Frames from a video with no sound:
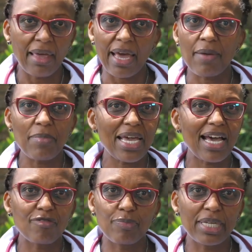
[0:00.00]
I may
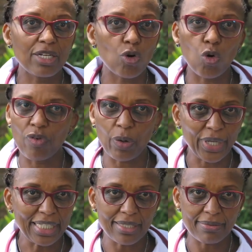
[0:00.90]
have been
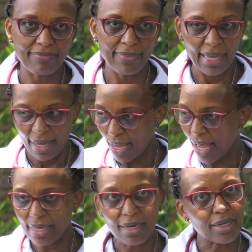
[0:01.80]
overweight,
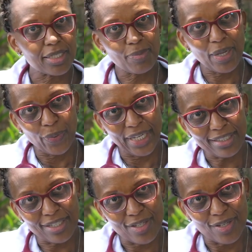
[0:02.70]
I cut my
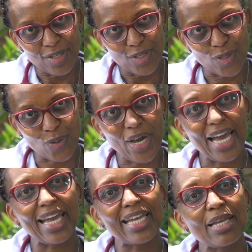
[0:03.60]
weight, so
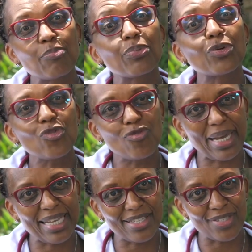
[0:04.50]
I improve
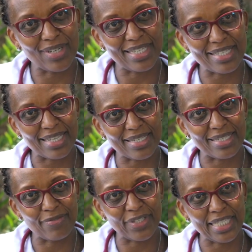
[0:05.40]
my insulin
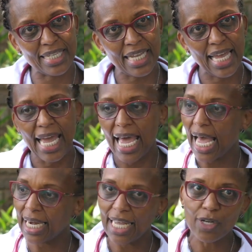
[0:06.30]
sensitivity
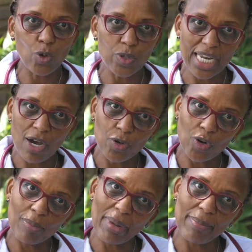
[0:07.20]
and I go down
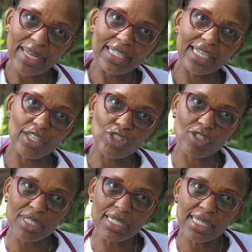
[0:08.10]
on my
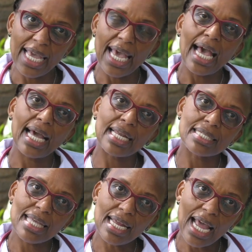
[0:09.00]
medications. And
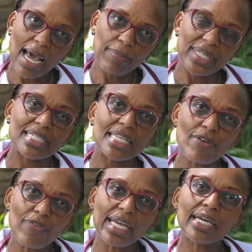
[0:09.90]
as that happens,
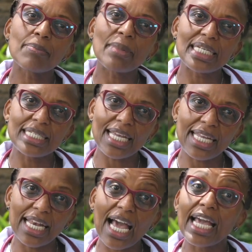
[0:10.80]
if I can
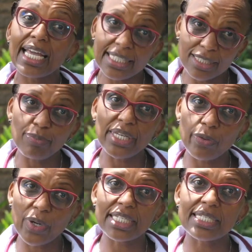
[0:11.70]
maintain a
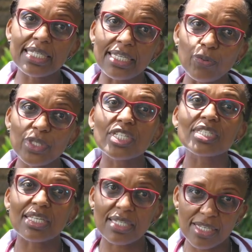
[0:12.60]
HbA1c, which is
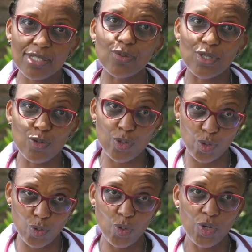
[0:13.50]
the test we use
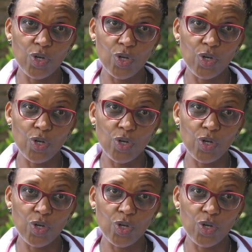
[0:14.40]
to